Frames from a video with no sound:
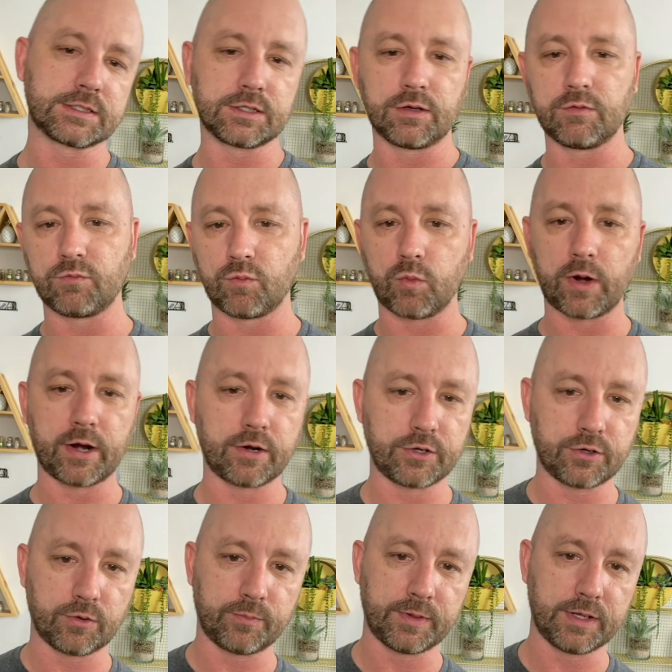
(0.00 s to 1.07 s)
of where
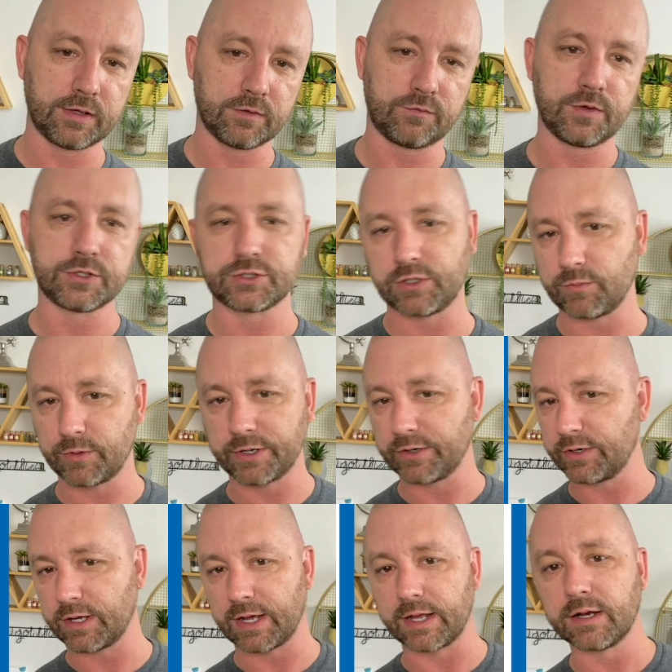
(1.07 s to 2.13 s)
you're being efficient and where you're
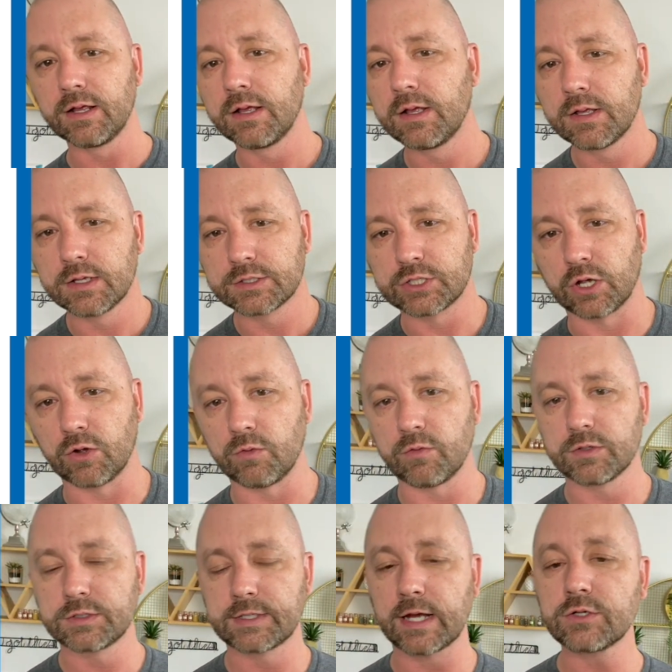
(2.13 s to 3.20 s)
not. So
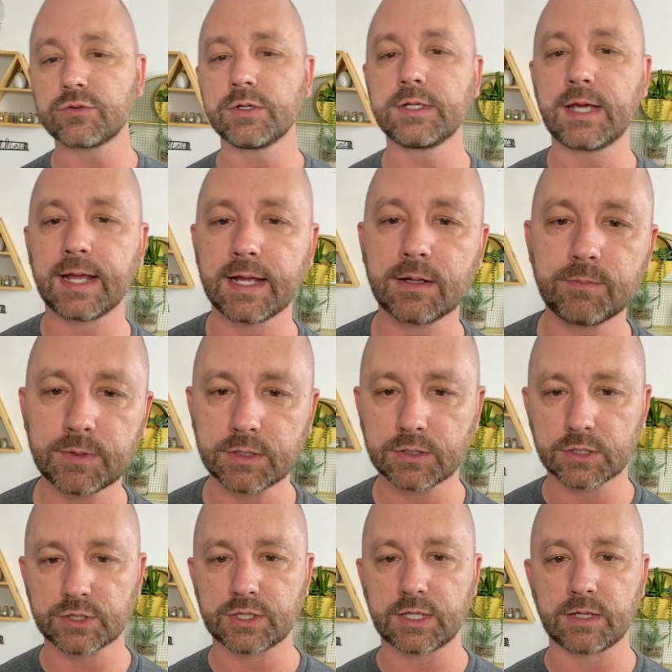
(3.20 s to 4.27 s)
scheduling can be a
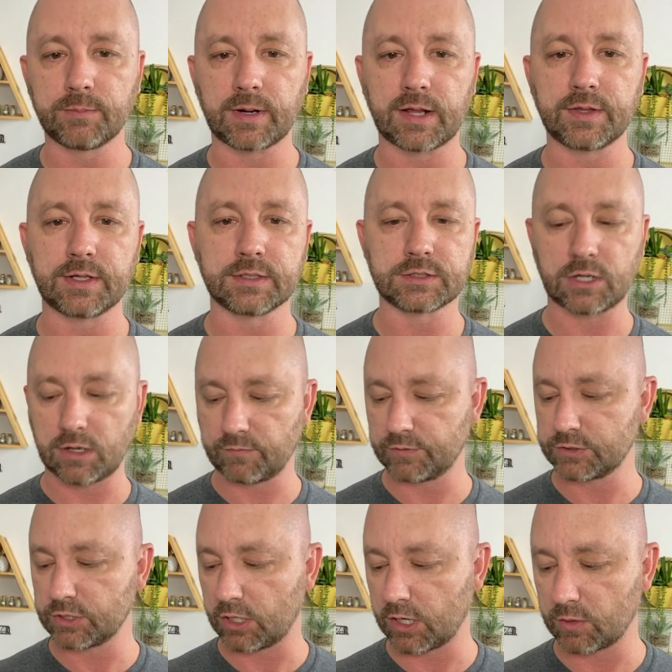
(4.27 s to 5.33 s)
good thing, but I think it's often
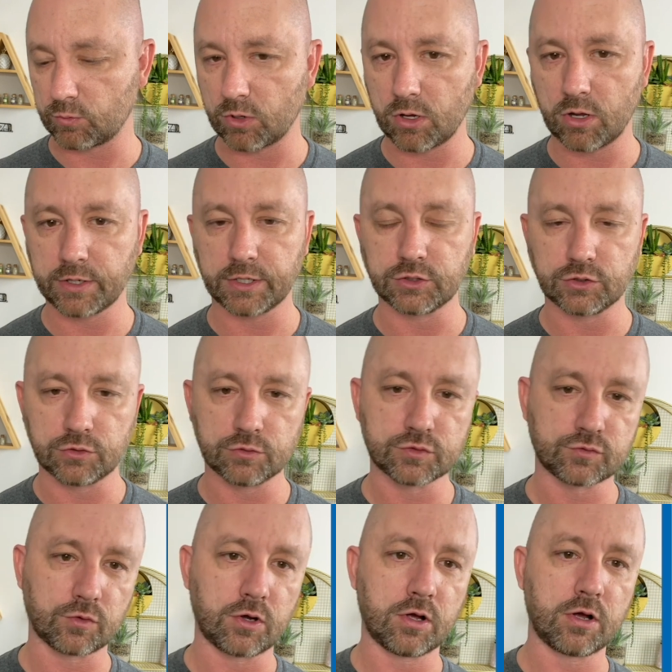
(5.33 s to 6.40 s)
taught wrong and used
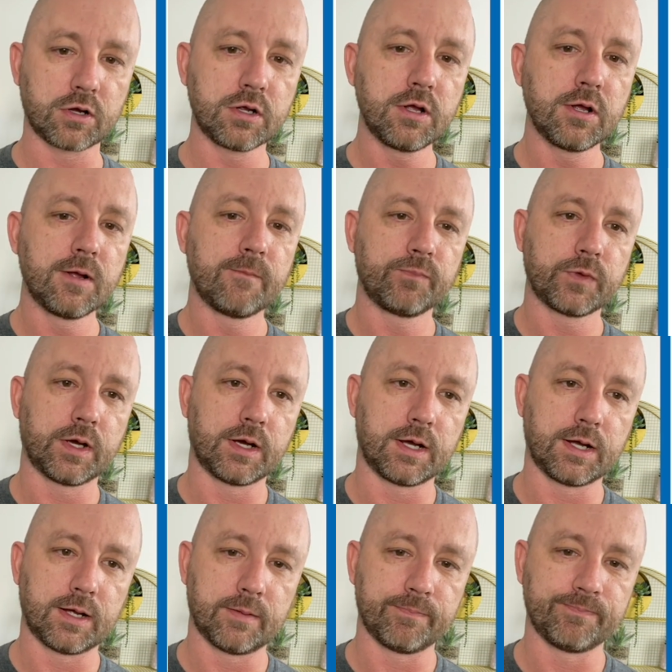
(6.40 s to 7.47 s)
wrong.
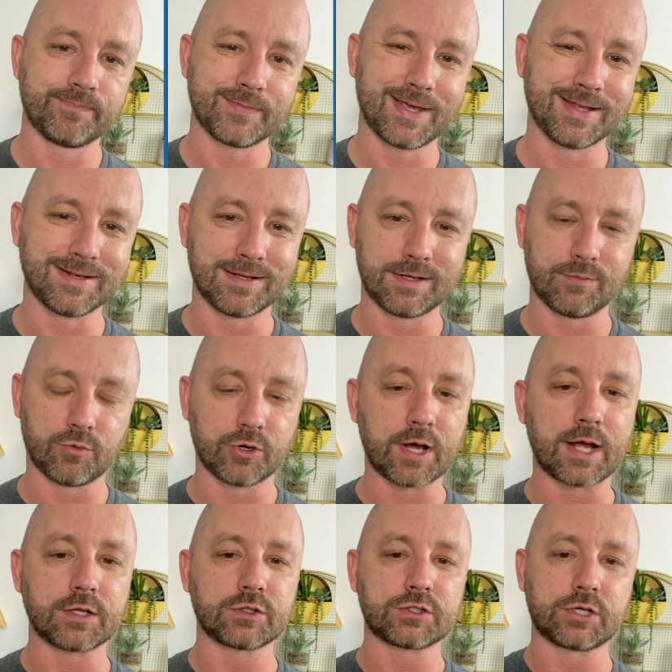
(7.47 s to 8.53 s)
And we're
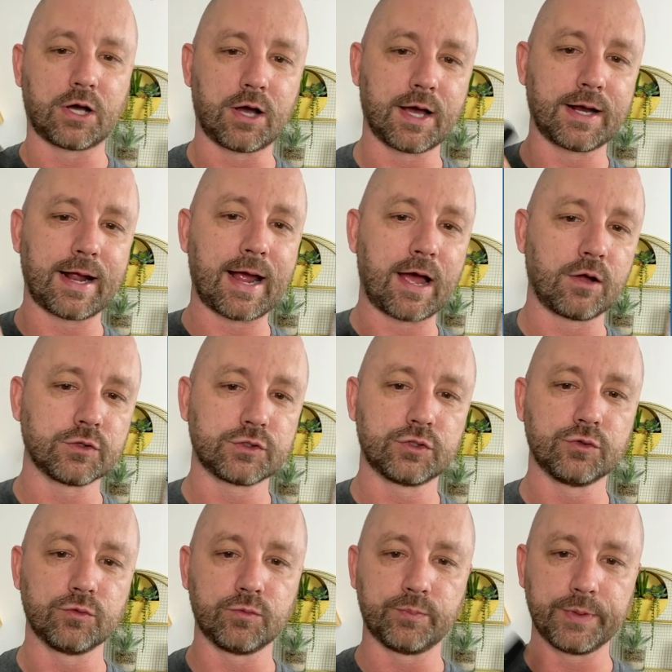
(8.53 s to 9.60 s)
not taught how
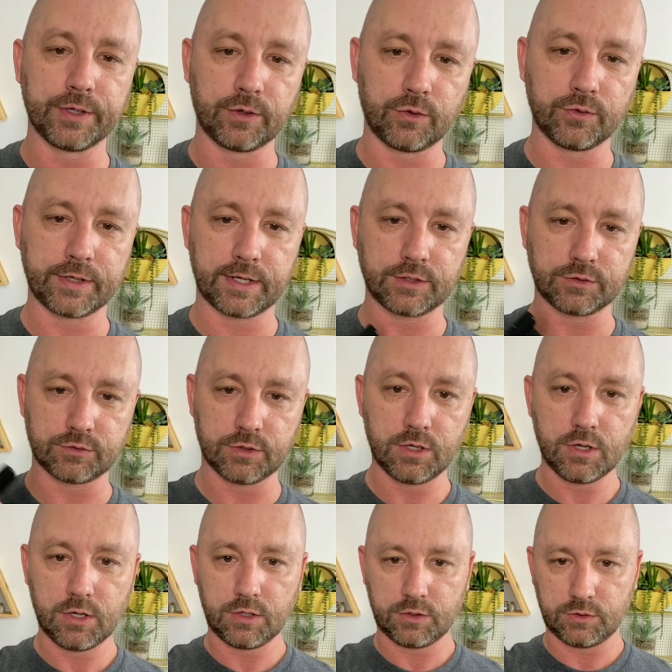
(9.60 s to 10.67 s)
to build and
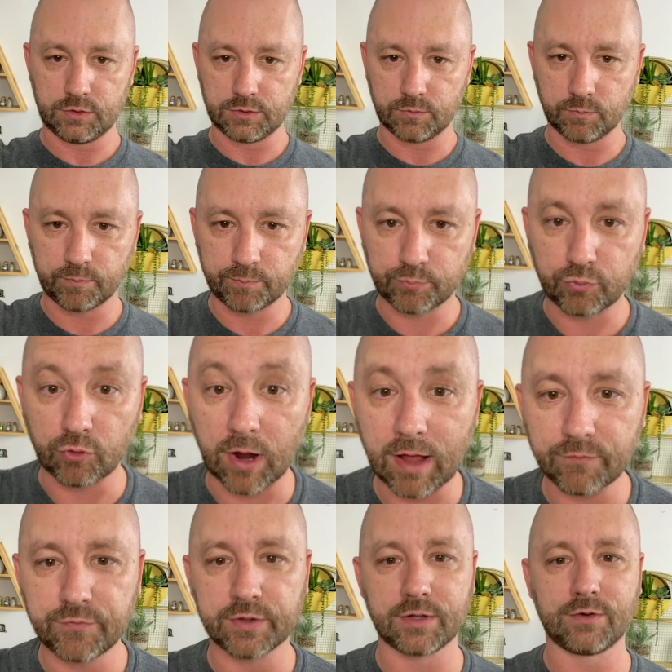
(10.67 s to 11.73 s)

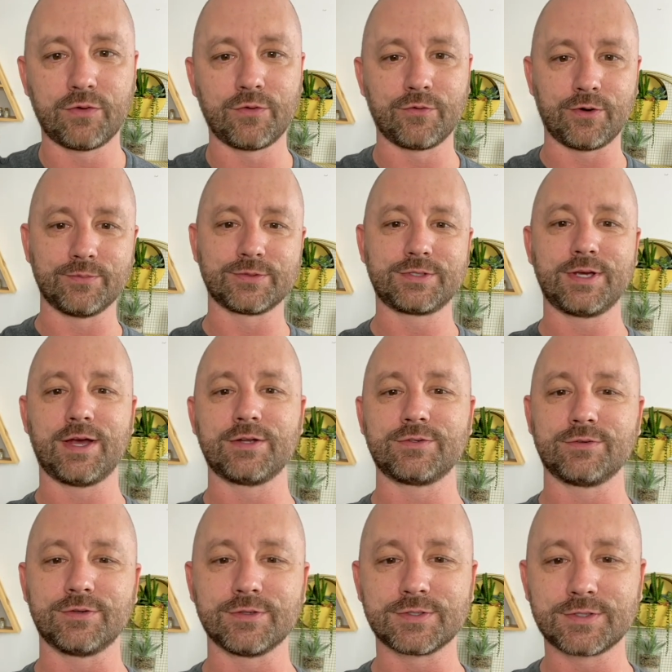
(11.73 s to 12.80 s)
profit from
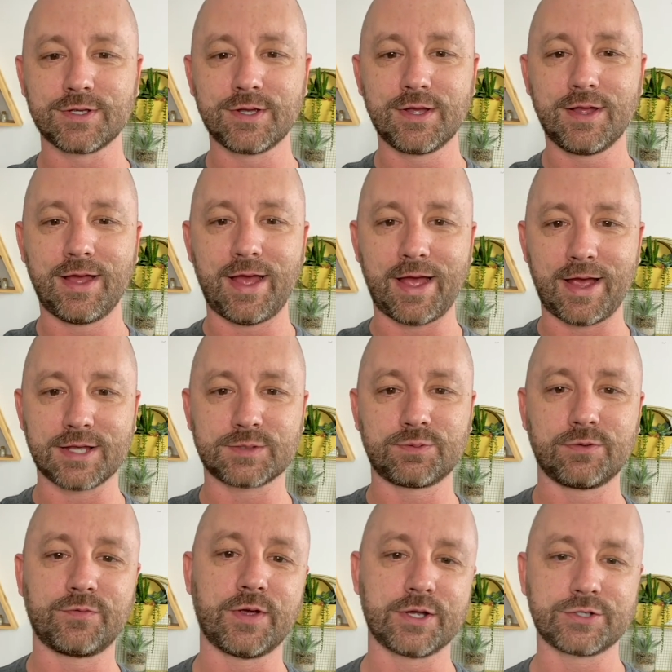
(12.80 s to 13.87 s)
schedules as
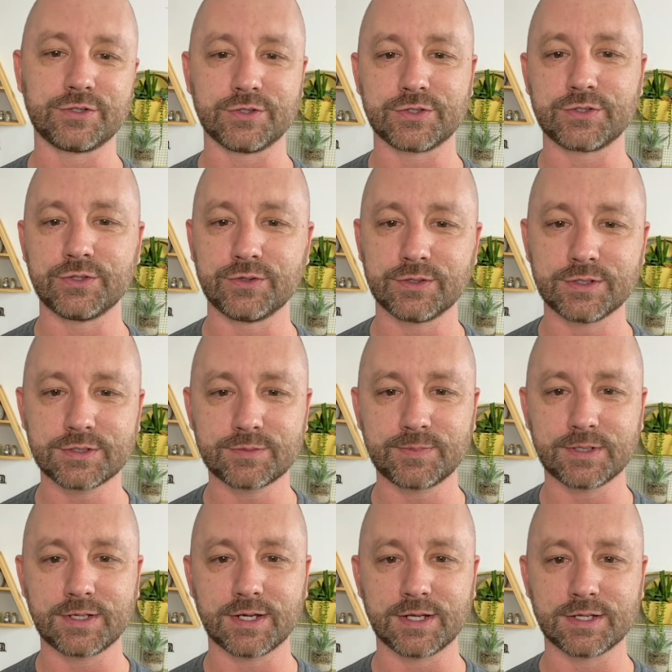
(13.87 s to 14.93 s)
professional students
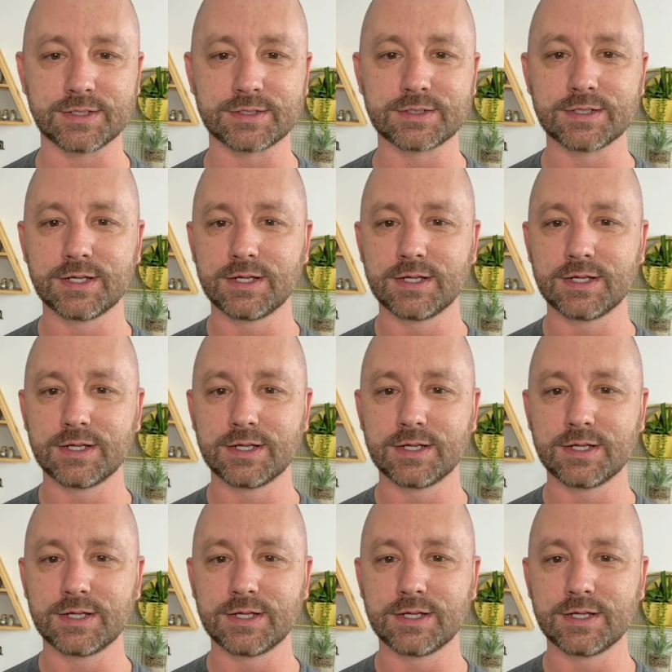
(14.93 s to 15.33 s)
because